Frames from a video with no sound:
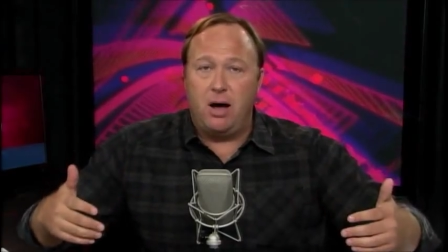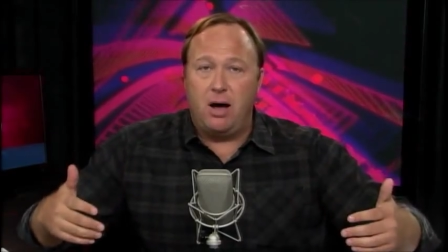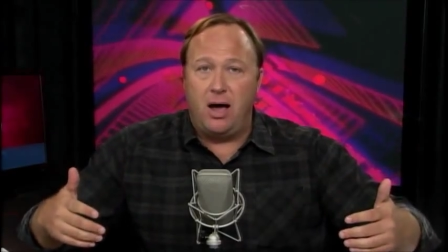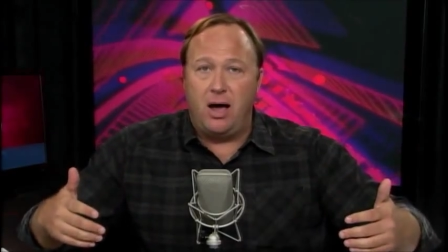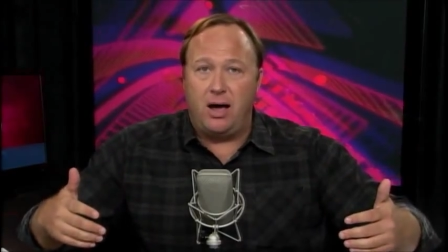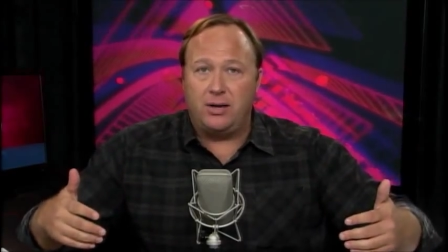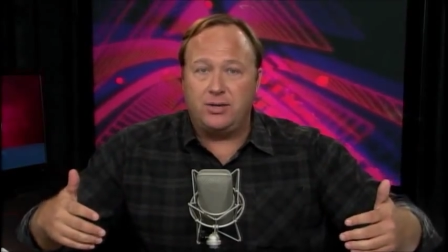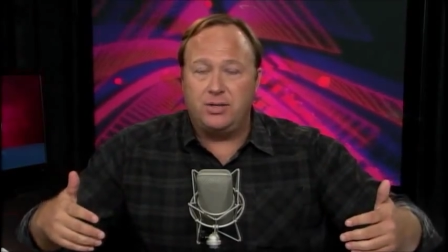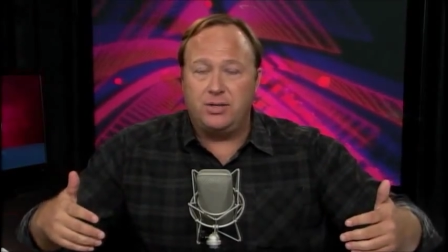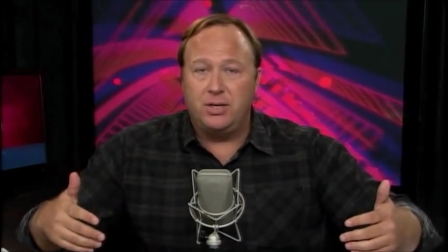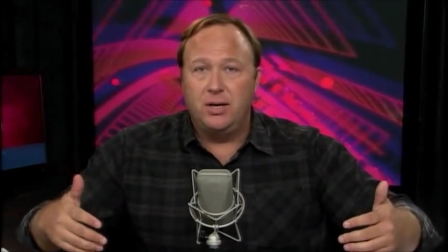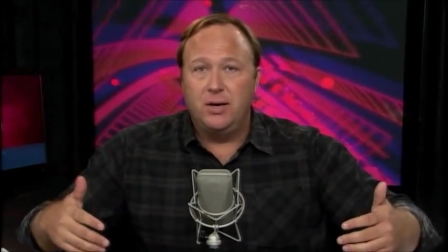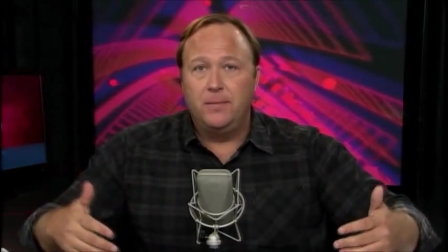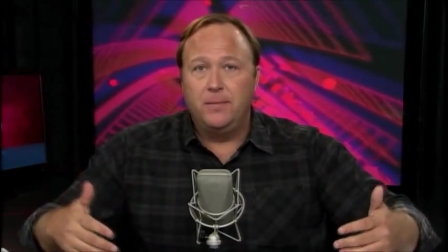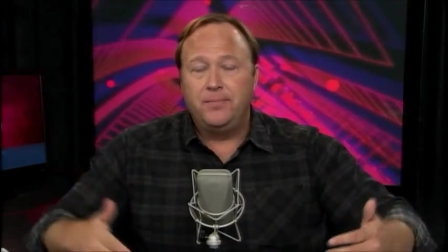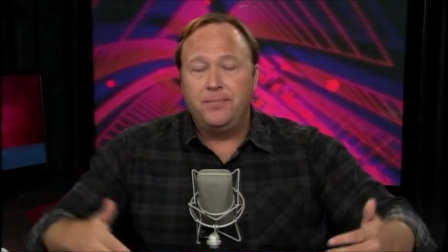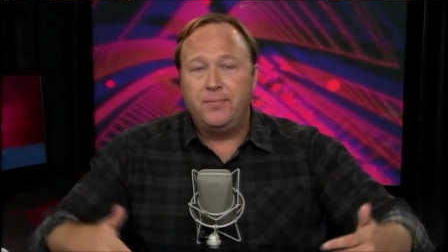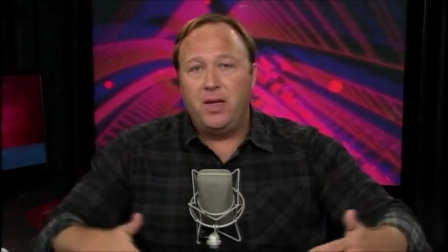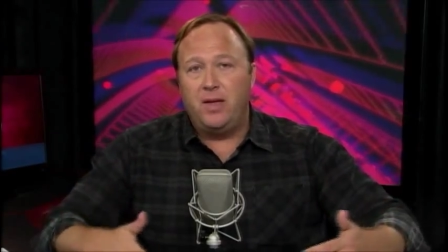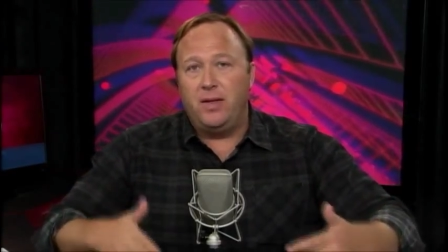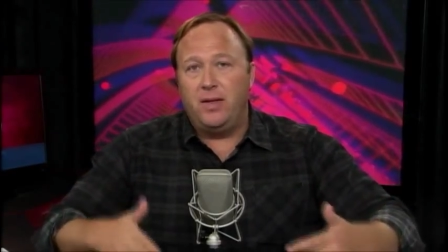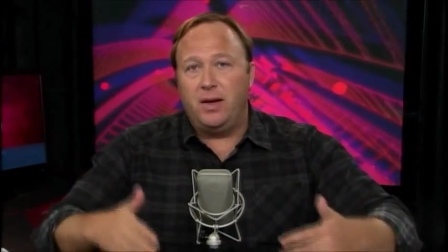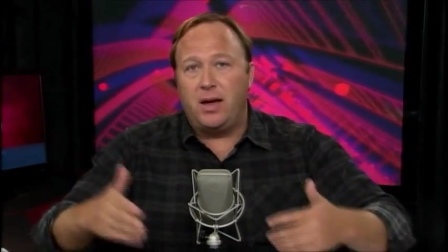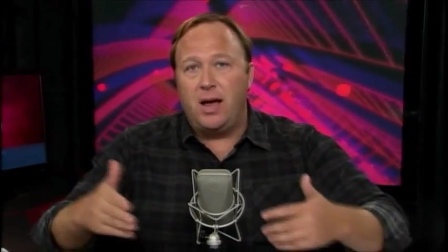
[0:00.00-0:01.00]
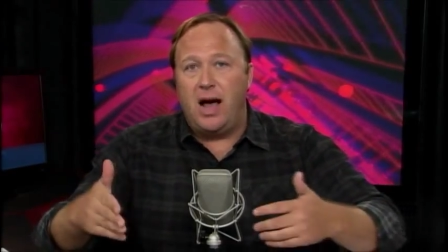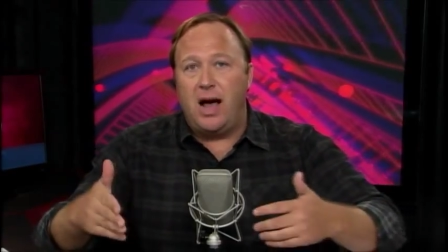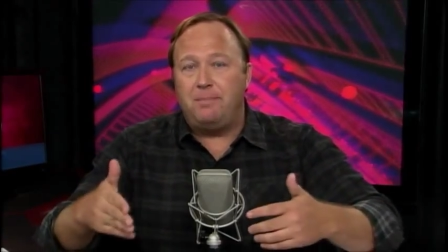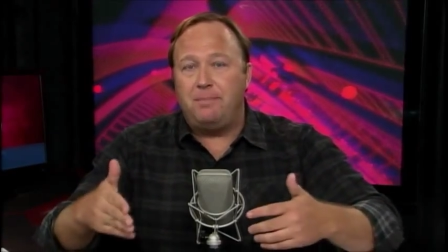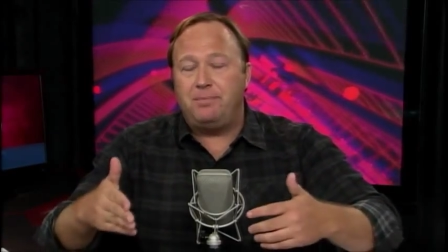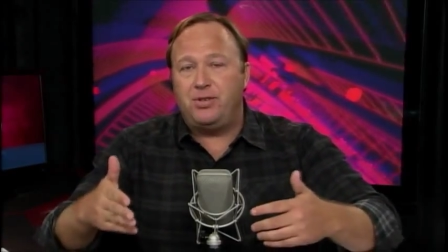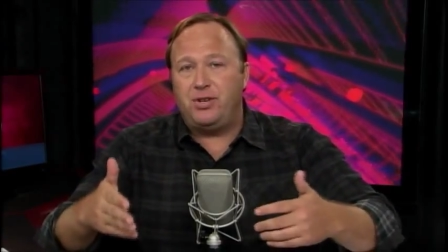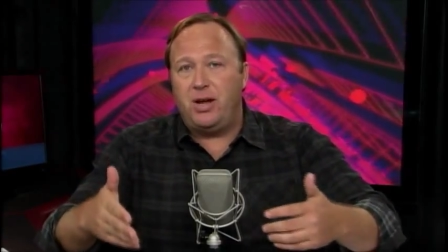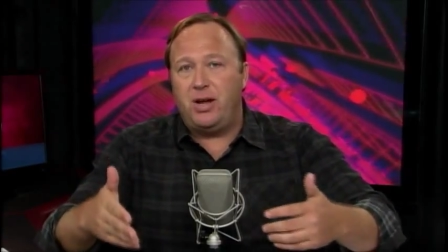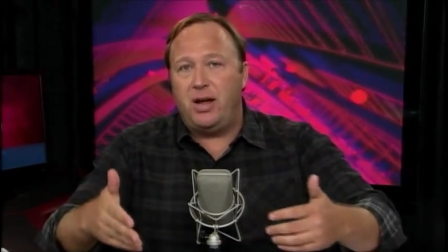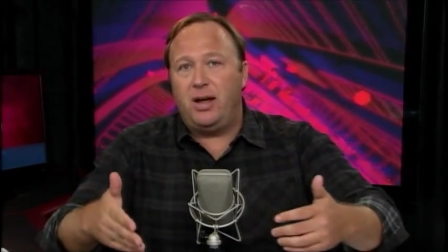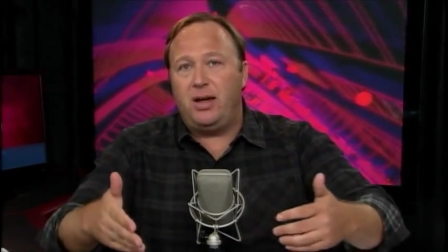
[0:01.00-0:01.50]
and the
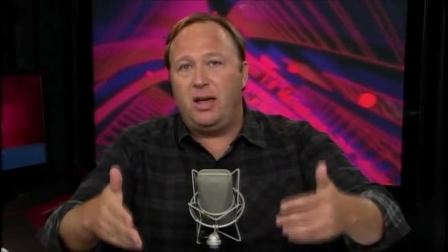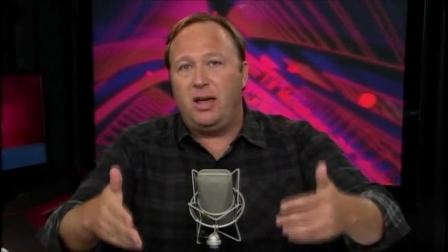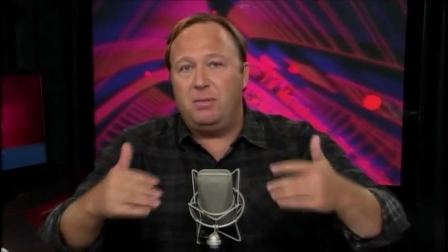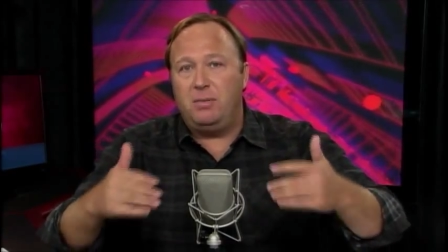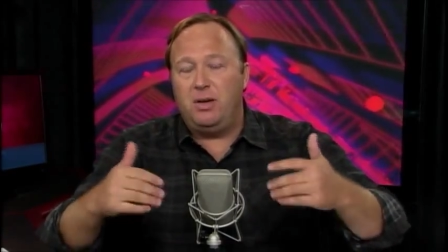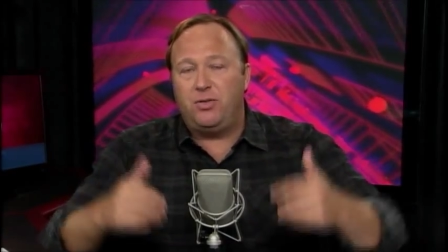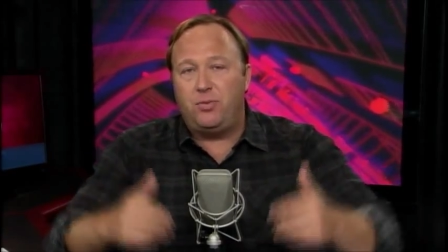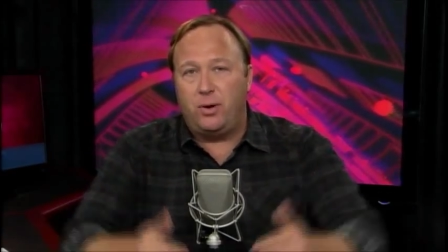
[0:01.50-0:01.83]
cops say, give me